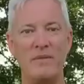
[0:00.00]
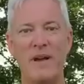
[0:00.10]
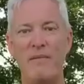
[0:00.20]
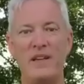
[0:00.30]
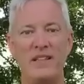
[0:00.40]

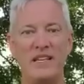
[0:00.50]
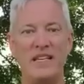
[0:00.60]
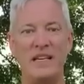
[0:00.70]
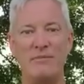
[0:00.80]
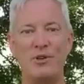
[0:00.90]
may be
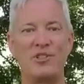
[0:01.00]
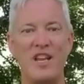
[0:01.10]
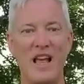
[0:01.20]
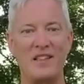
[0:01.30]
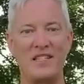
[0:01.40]
the most
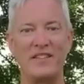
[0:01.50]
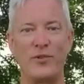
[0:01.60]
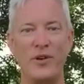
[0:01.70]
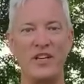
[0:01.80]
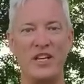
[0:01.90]
challenging
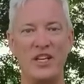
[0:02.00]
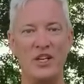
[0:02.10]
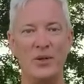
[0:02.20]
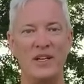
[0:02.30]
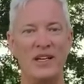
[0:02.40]
for you to
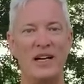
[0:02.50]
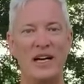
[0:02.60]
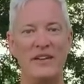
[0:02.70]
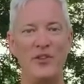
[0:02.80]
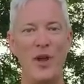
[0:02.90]
do.
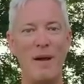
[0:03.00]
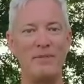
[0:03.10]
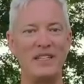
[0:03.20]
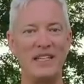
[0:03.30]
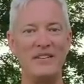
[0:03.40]
If you
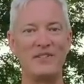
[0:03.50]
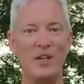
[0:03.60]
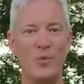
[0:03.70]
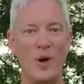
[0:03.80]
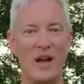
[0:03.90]
happen to live
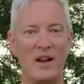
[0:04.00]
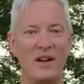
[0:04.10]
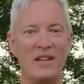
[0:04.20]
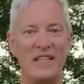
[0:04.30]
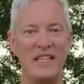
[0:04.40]

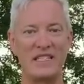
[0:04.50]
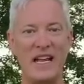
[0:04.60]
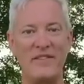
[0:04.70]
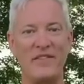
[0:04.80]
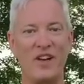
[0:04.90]
somewhere that doesn't
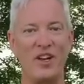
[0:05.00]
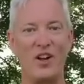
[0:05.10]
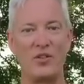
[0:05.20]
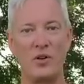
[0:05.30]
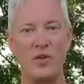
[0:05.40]
have a very
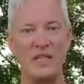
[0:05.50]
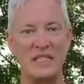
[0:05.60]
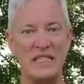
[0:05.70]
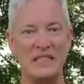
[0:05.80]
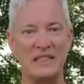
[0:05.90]
long growing
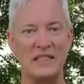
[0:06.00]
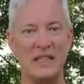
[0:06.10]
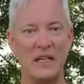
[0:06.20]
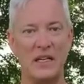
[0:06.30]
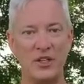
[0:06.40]
season,
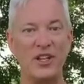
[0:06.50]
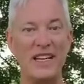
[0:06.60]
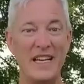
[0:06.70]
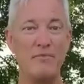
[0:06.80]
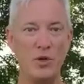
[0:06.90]
you're going to
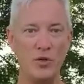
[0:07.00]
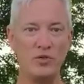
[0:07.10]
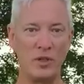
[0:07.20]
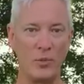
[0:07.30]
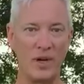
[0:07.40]
need to move
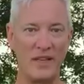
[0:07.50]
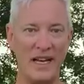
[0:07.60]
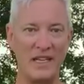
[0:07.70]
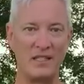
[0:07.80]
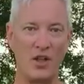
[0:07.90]
somewhere that
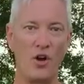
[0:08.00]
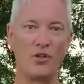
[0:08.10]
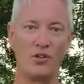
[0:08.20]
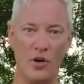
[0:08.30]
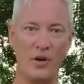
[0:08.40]
has a
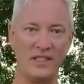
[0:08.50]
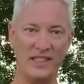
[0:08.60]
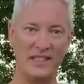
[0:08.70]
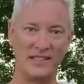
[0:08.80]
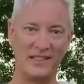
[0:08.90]
longer growing
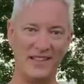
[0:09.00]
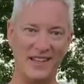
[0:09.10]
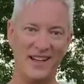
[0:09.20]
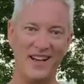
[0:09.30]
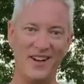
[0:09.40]
season.
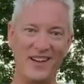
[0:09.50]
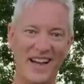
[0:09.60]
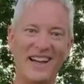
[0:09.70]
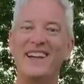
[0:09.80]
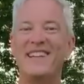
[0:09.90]

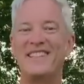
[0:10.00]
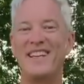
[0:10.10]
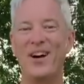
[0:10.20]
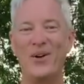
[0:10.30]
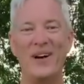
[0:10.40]
Okay,
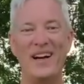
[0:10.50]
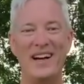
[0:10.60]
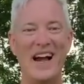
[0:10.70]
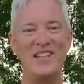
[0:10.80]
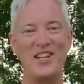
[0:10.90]
so
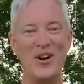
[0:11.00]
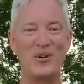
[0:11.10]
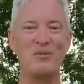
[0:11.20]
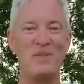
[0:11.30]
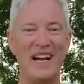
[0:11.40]
I
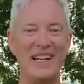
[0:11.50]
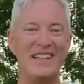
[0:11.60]
joke, but